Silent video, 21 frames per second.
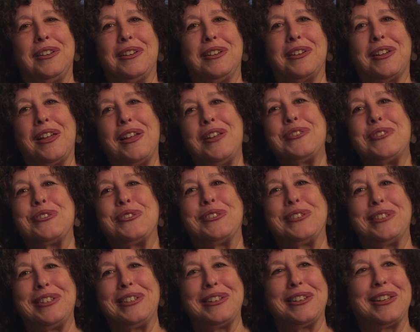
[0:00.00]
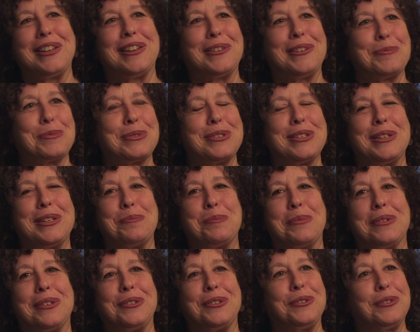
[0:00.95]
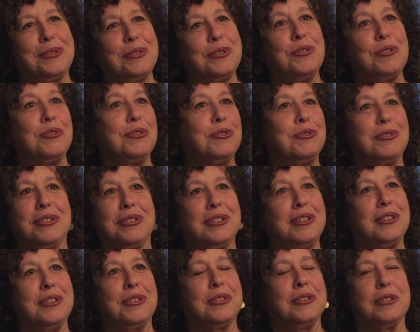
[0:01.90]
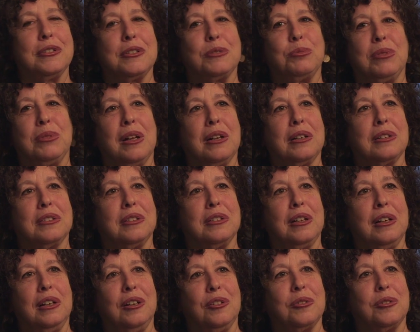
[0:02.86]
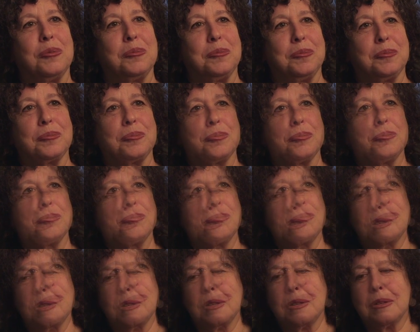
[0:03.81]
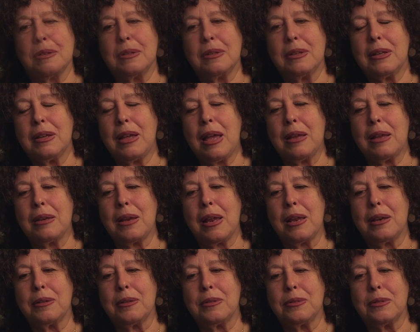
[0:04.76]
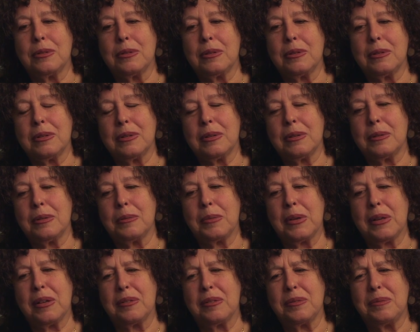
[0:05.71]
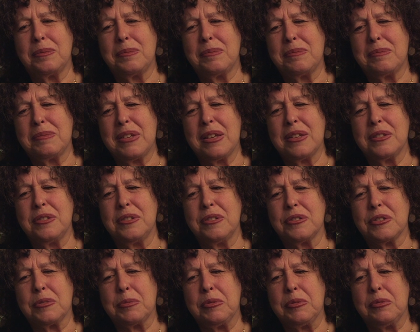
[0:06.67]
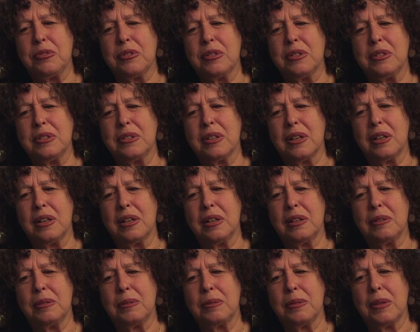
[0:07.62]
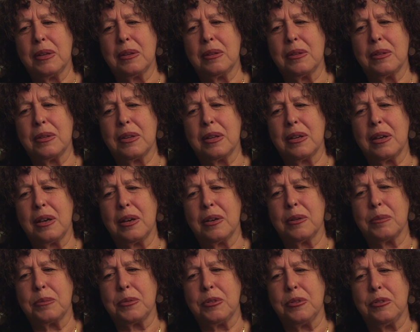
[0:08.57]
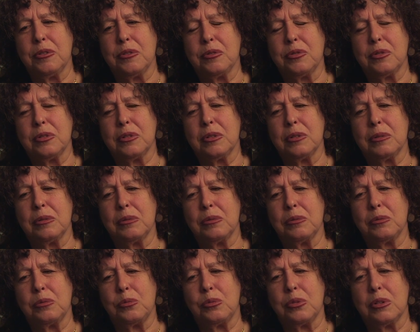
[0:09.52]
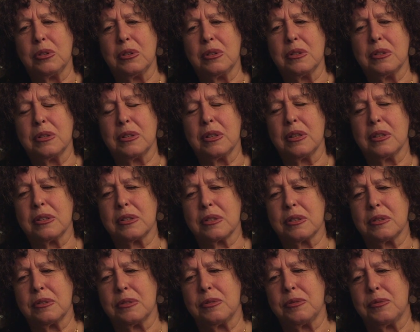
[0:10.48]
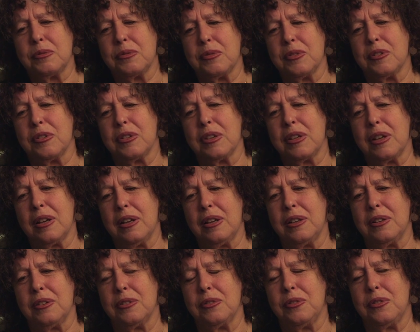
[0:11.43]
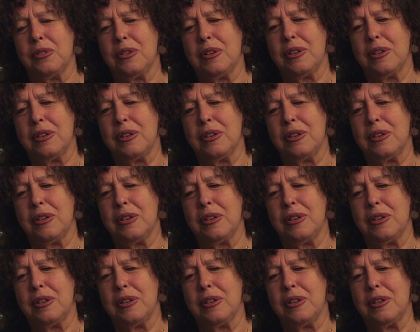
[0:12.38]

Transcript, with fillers: occasionally he'd get upset, but usually he just blocked it out. At, at about 10 years before he died, they, they got a beautiful wooden desk, very kind of